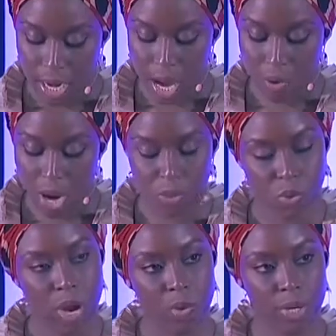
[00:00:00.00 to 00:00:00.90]
Now, I was
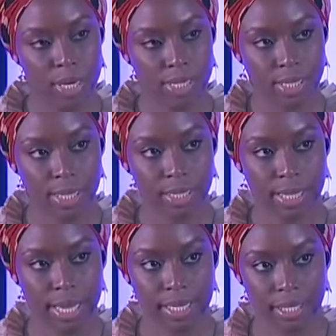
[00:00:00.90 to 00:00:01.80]
quite willing to
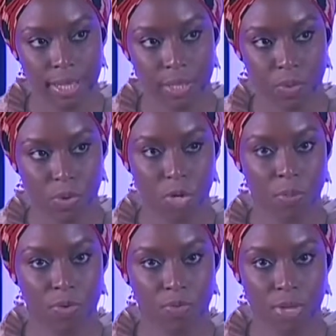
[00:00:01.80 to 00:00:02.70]
contend that there were a
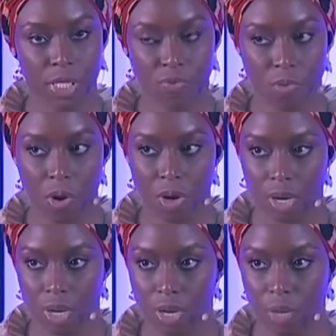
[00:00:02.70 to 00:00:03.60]
number of things
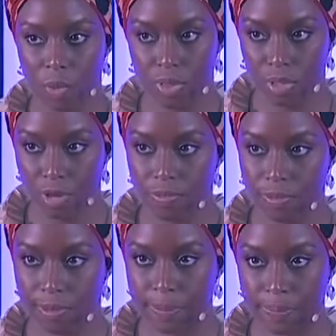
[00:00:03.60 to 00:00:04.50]
wrong with the
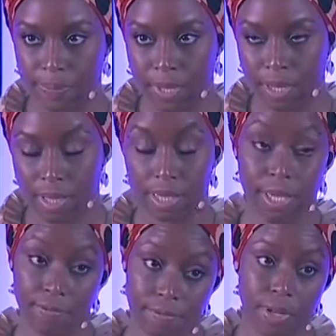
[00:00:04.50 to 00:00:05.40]
novel, that it
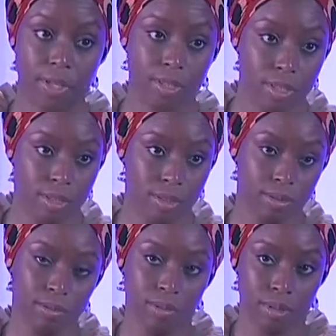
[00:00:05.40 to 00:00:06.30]
had failed
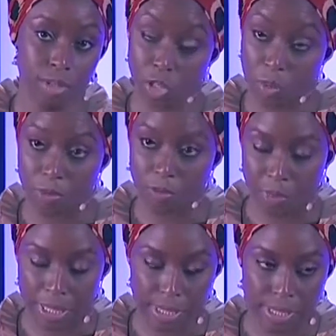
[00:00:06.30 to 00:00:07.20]
in a number of
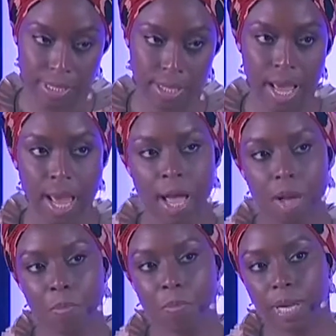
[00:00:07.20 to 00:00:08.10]
places,
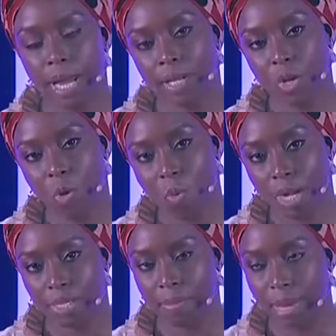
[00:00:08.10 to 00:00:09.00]
but I had not
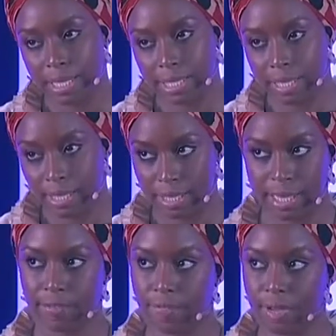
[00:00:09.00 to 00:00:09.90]
quite imagined that it
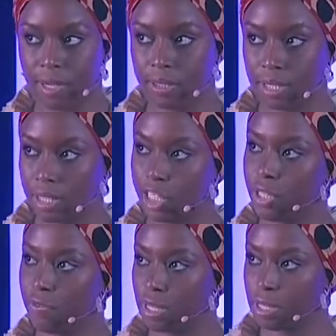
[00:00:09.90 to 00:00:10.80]
had failed at
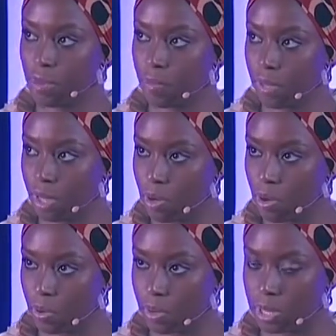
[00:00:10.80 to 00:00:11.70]
achieving something
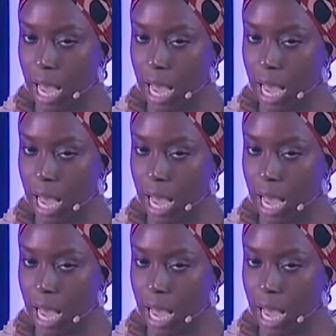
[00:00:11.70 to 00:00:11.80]
called